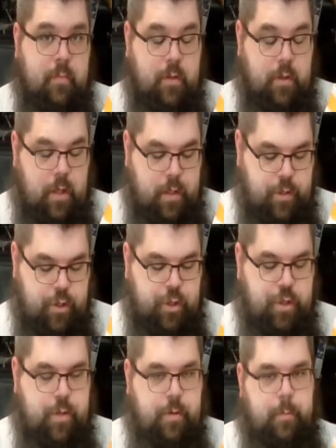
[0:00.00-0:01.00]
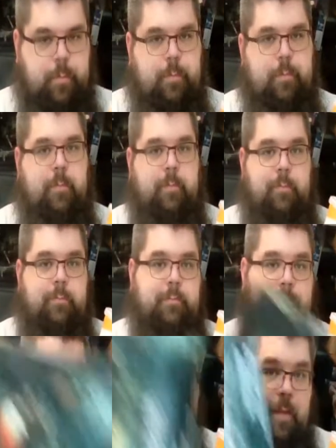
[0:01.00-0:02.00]
Lunch
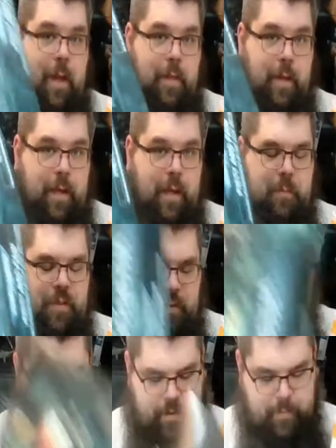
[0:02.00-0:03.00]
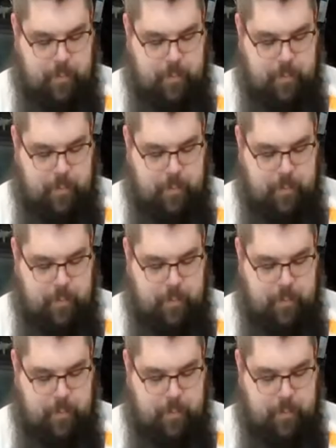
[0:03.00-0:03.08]
in the game store.